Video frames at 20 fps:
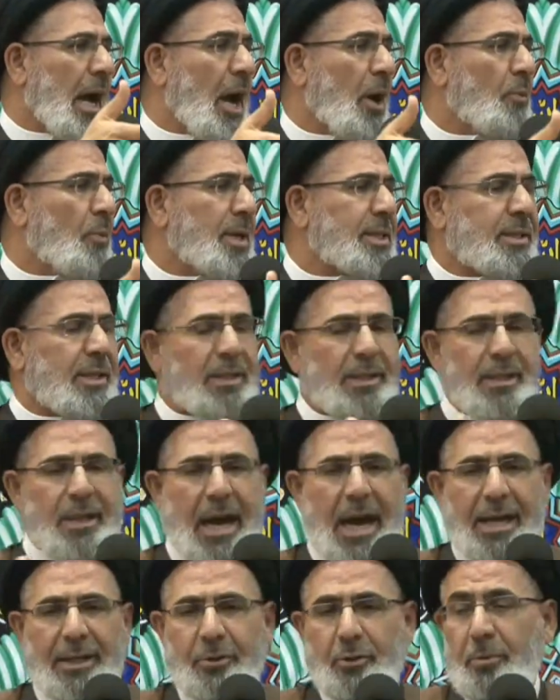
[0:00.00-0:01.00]
I wasn't
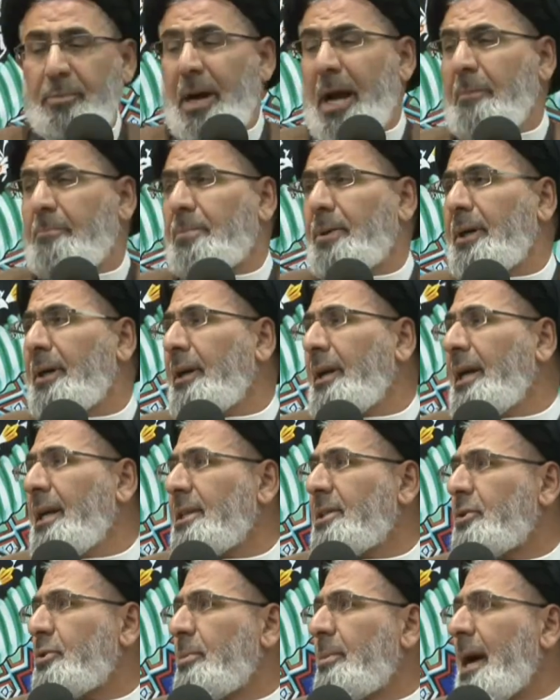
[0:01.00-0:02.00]
kind to my
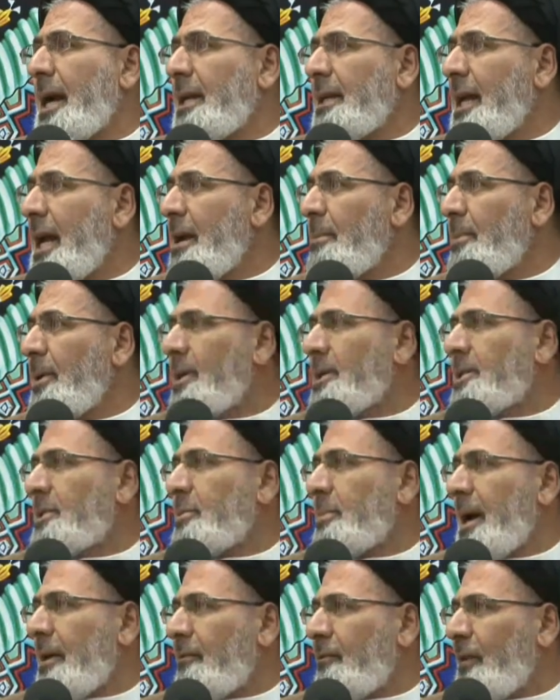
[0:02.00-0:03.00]
parents, to my neighbors,
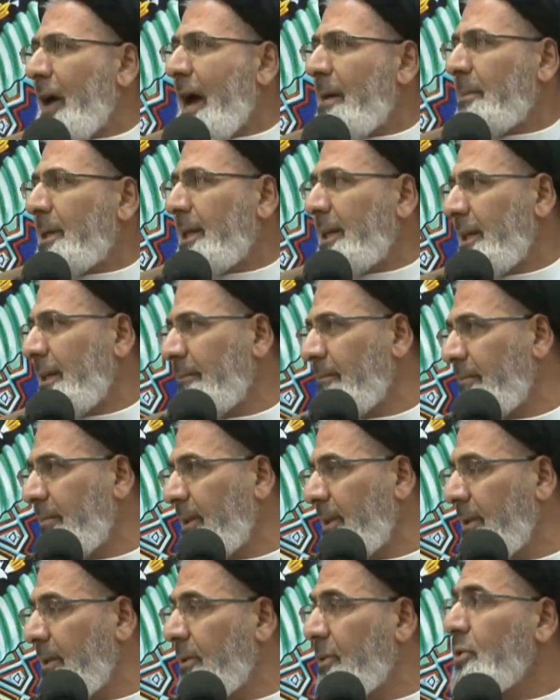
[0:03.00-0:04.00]
to my family.
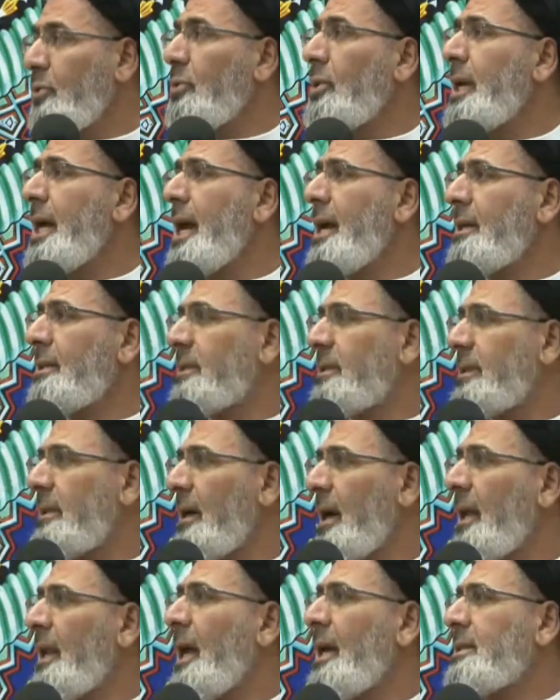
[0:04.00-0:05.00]
Too late.
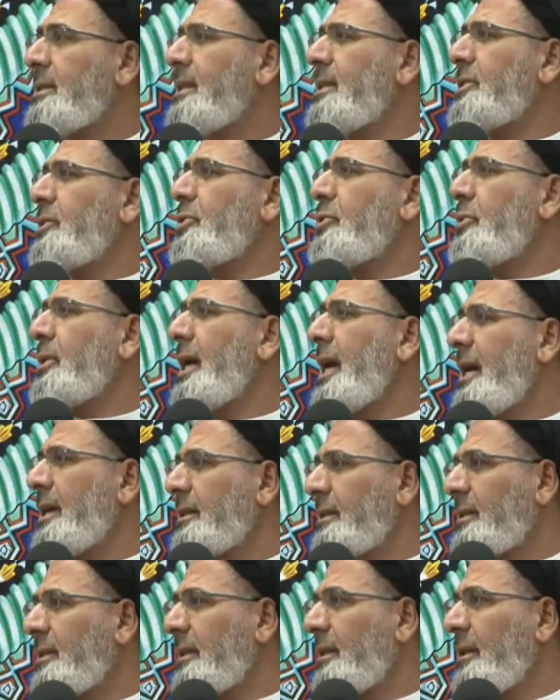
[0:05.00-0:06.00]
Allah says too
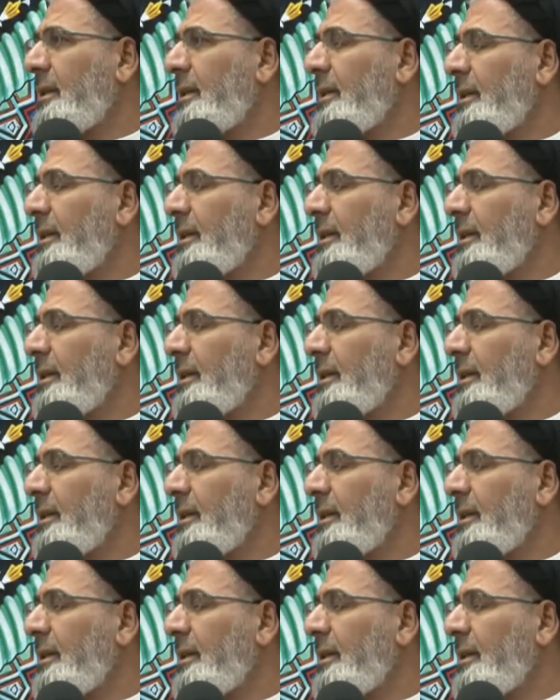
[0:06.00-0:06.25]
late.